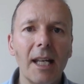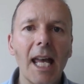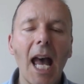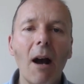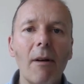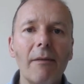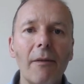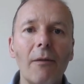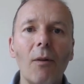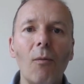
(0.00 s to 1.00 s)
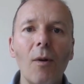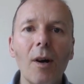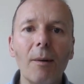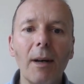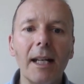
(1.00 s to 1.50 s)
However, for a
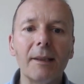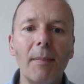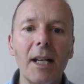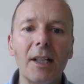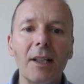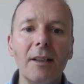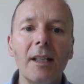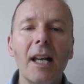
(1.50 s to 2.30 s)
workplace pension,